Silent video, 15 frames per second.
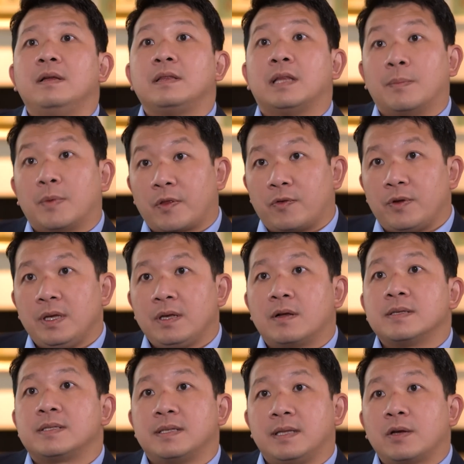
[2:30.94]
Number 3,
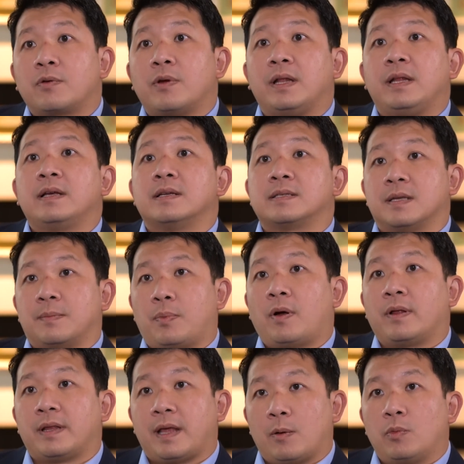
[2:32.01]
consider creating a
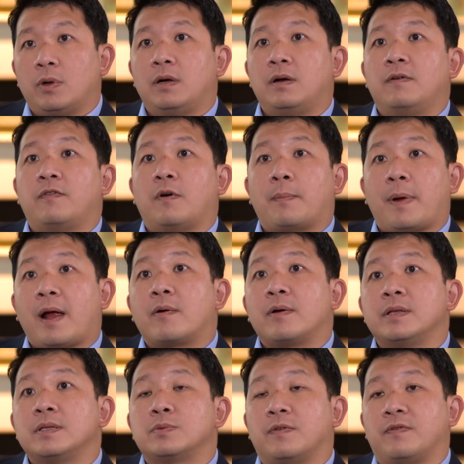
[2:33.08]
support network for
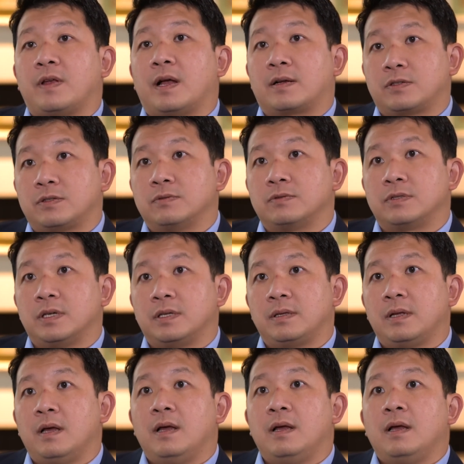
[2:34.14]
parents with young children.